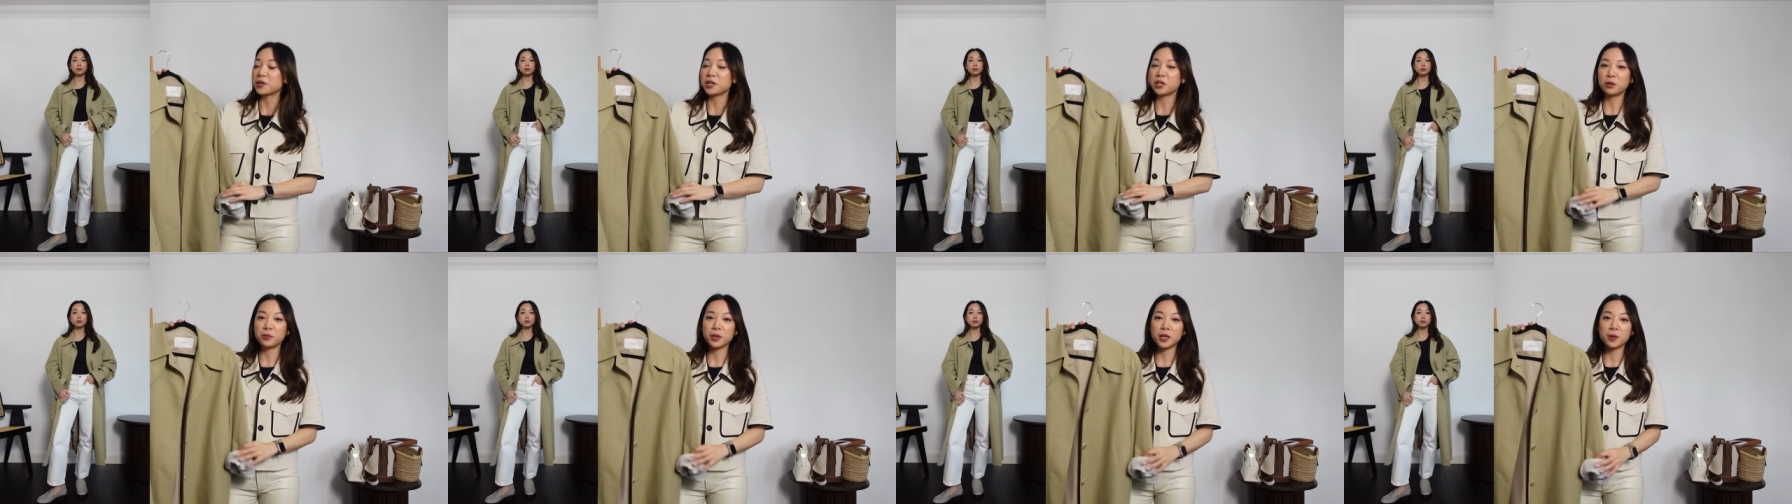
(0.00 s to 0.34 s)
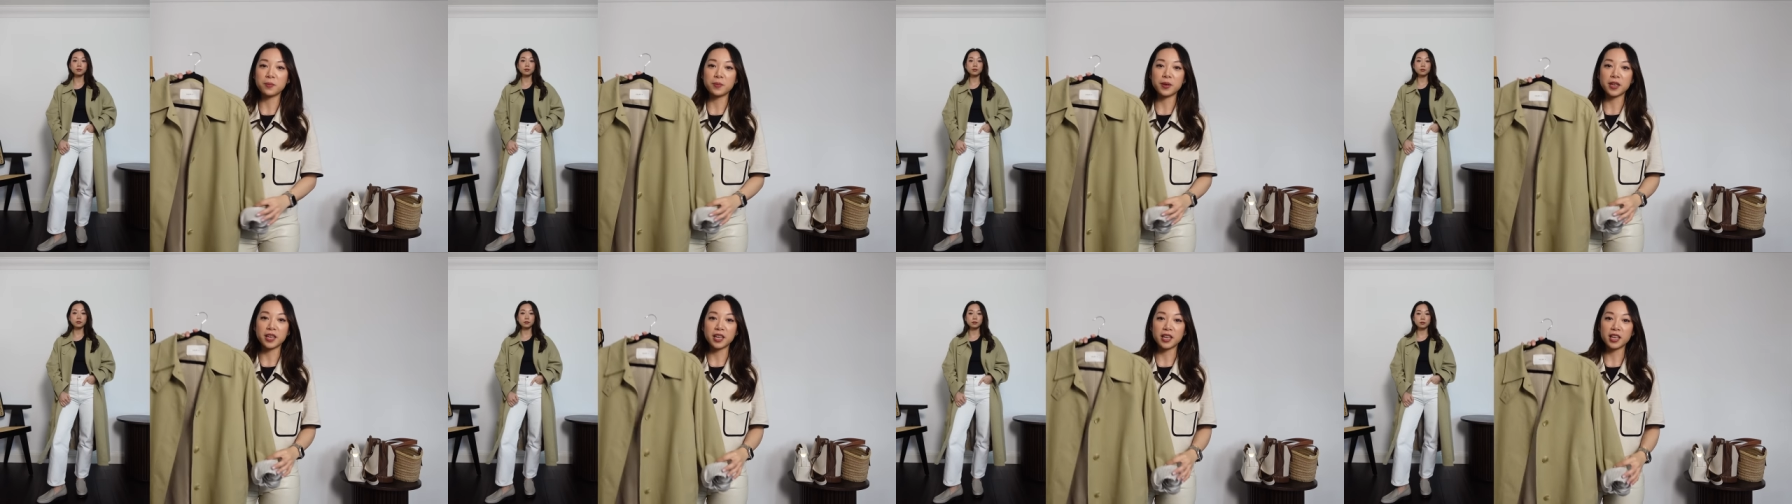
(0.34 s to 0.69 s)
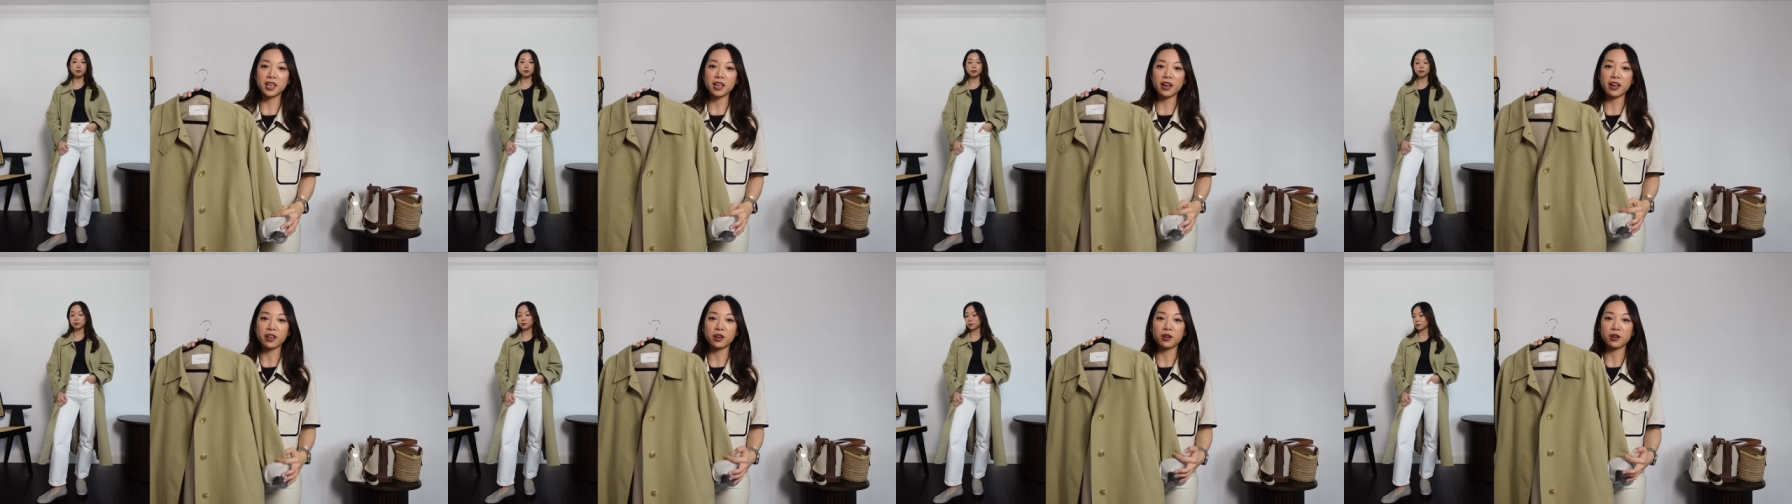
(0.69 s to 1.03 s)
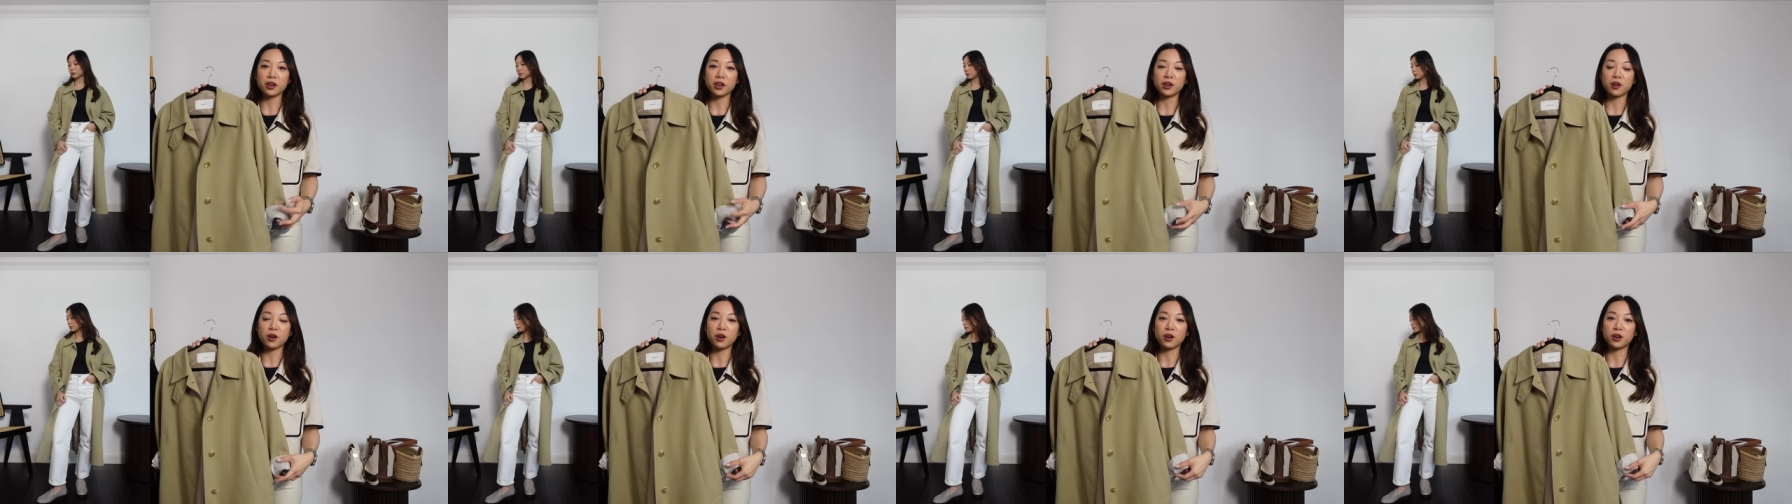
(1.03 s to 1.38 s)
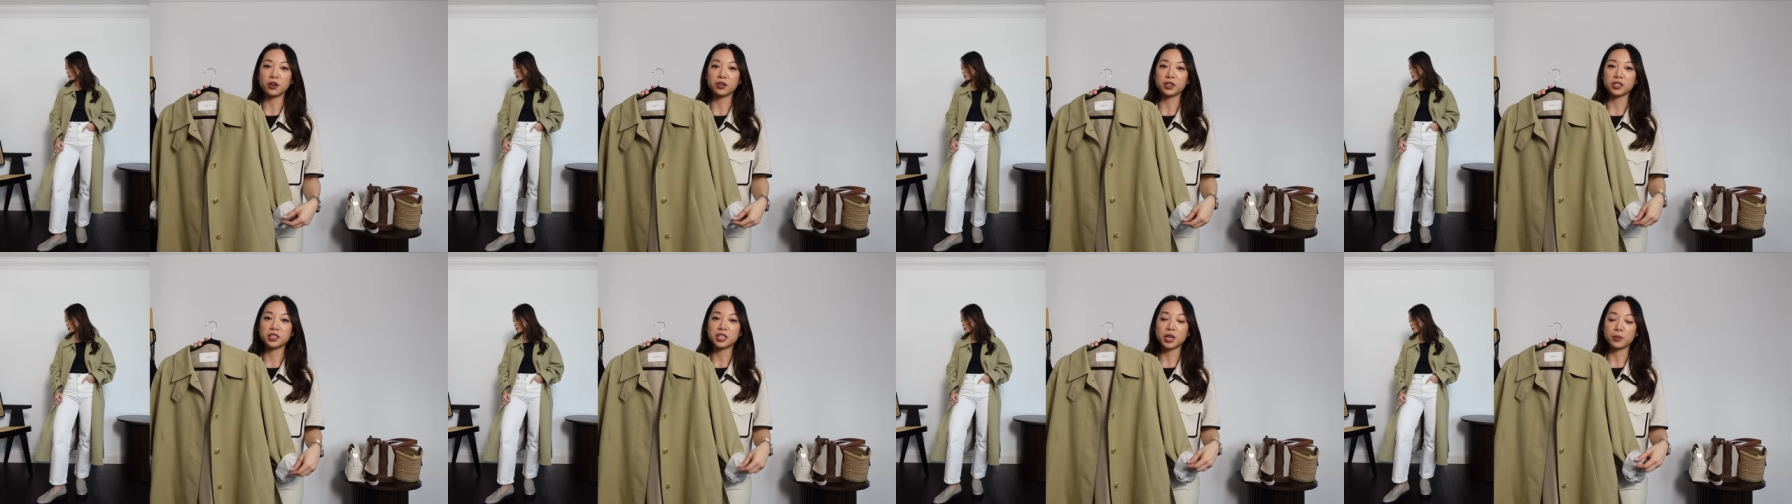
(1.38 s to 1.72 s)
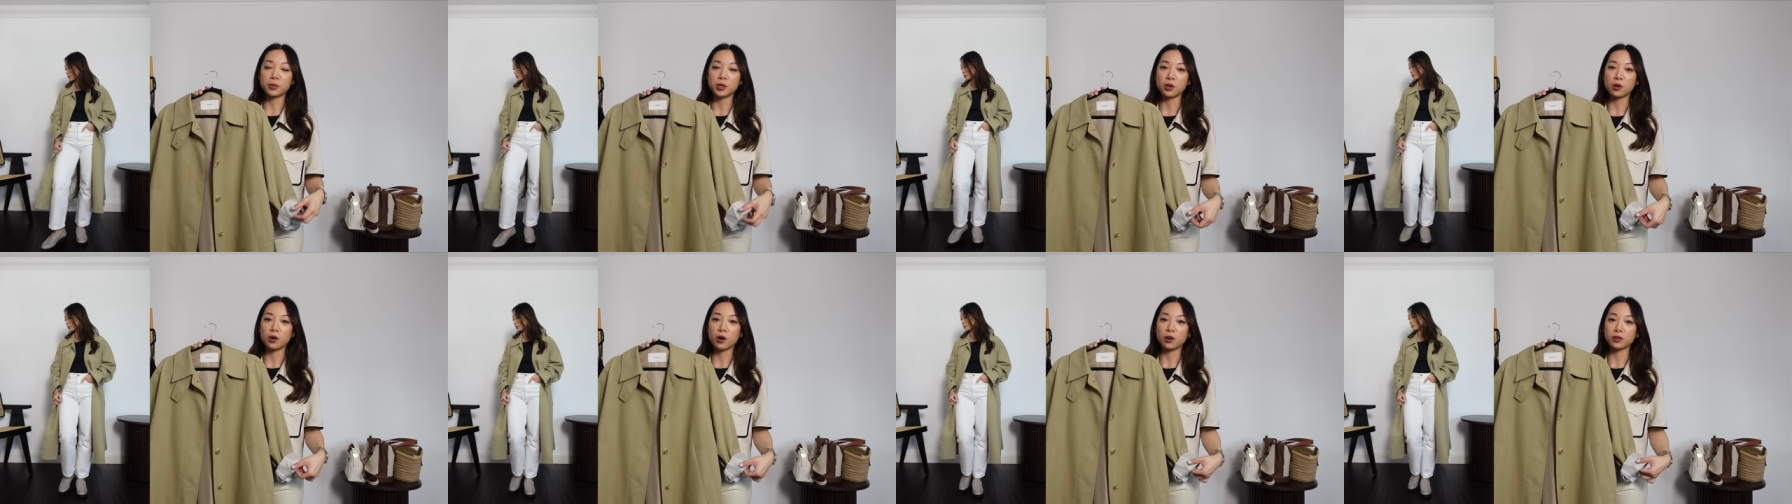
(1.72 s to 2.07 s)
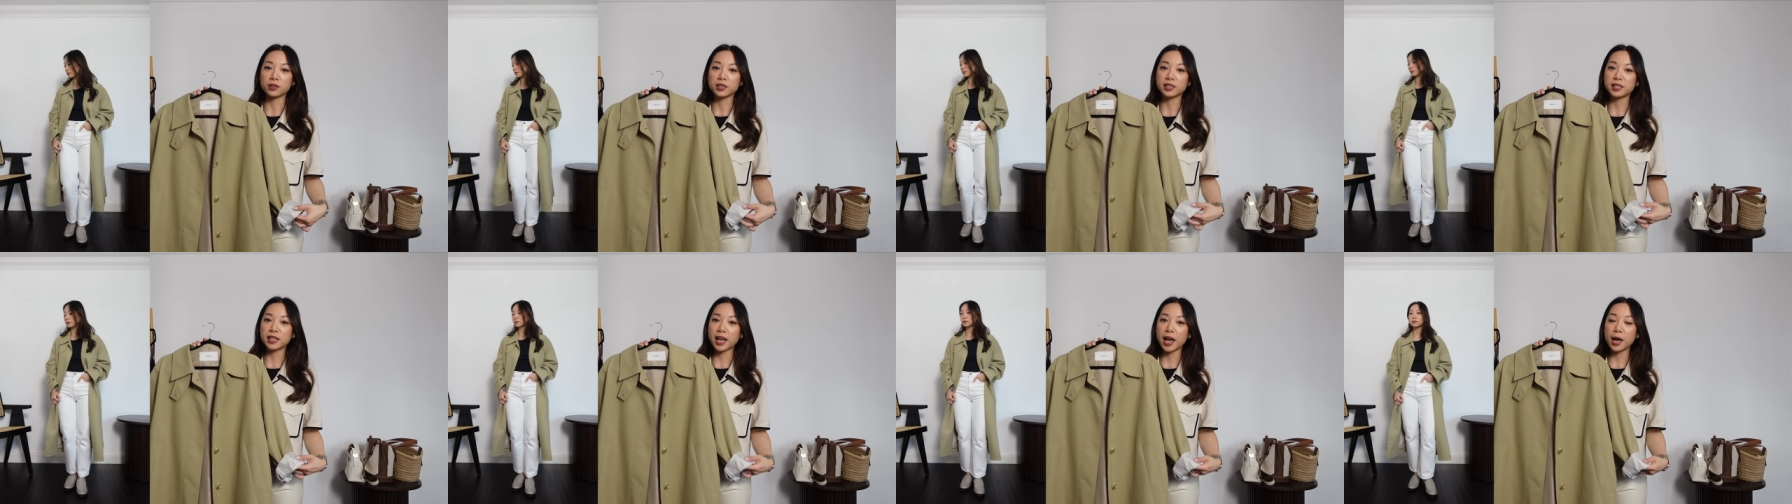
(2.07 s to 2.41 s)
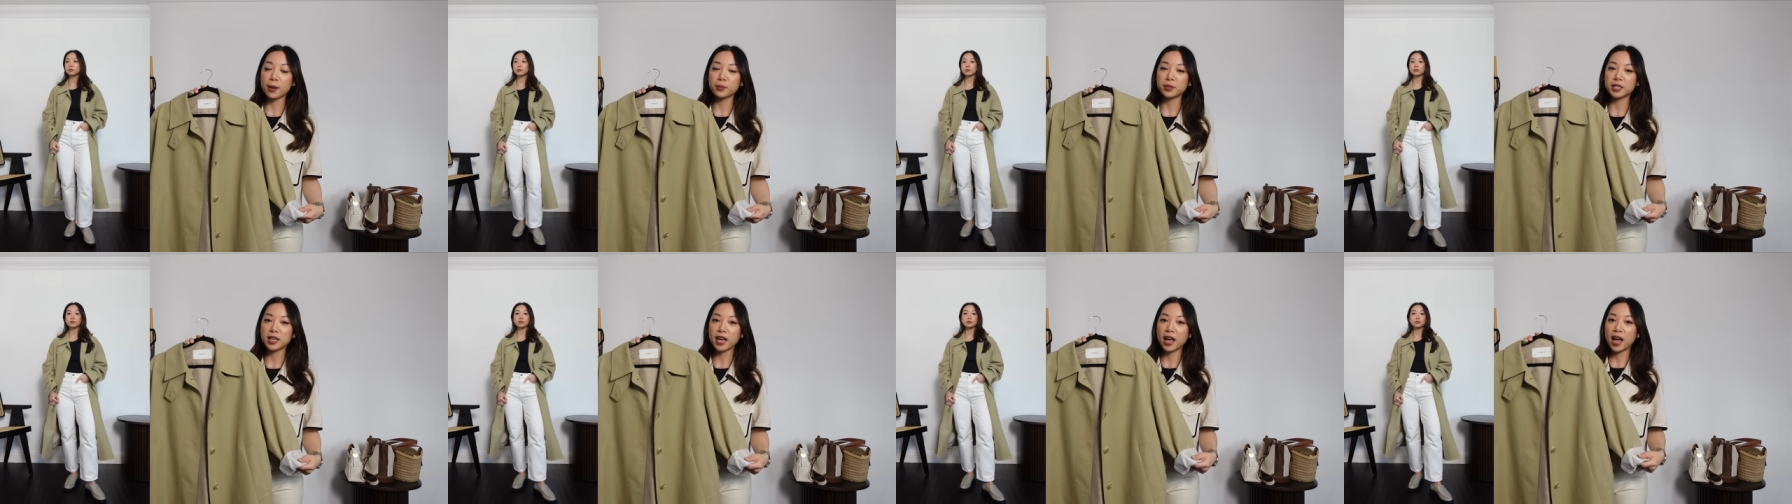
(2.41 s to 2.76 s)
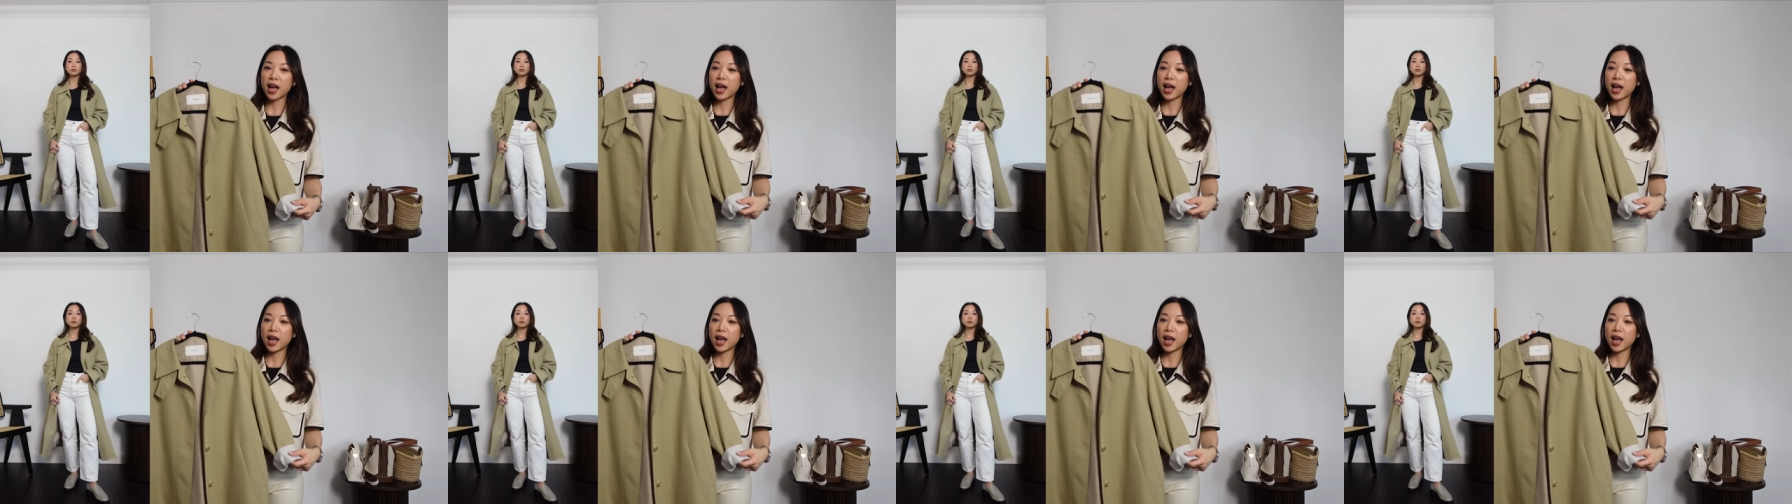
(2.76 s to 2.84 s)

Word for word: Nilby P. I got it on W Concept.